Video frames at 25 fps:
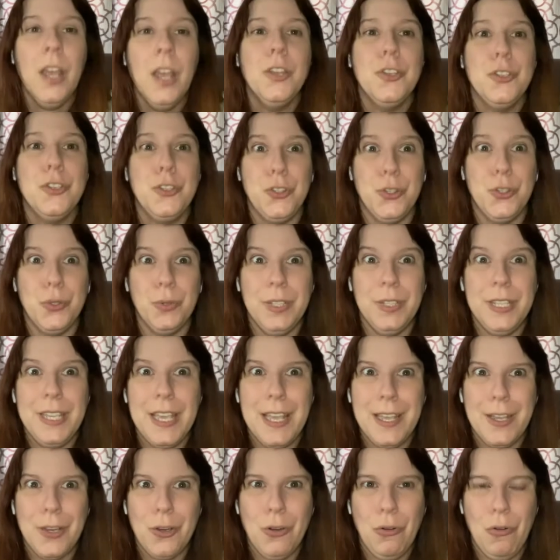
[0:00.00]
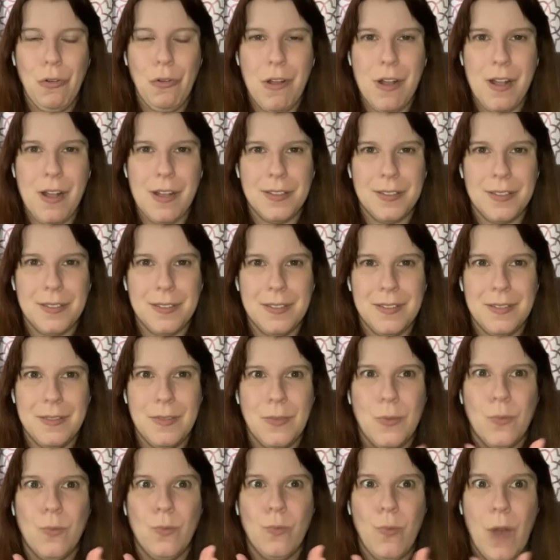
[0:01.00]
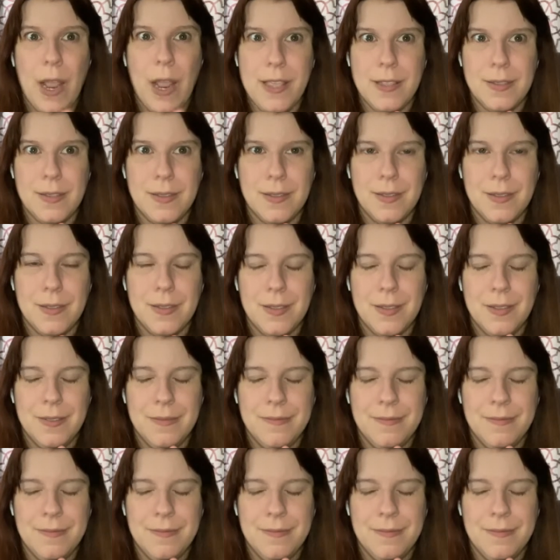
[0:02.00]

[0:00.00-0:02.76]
Juliette Cross writes